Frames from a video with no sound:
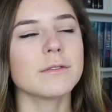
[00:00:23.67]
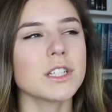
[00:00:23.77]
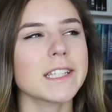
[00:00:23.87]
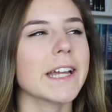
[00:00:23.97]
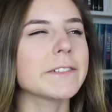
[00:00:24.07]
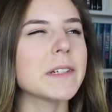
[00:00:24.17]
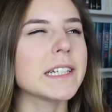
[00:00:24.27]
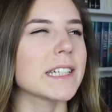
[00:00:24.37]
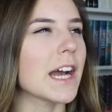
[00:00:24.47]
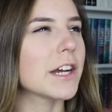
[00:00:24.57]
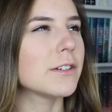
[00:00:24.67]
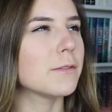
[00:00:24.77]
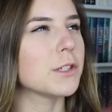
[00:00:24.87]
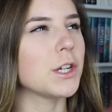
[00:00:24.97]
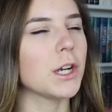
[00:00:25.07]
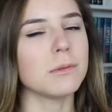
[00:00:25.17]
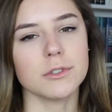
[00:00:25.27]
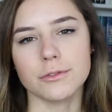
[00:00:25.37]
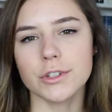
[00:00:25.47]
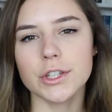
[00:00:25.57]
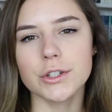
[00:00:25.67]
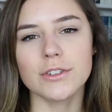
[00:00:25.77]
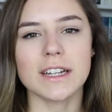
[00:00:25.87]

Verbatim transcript: I'm just kind of getting tired of the term review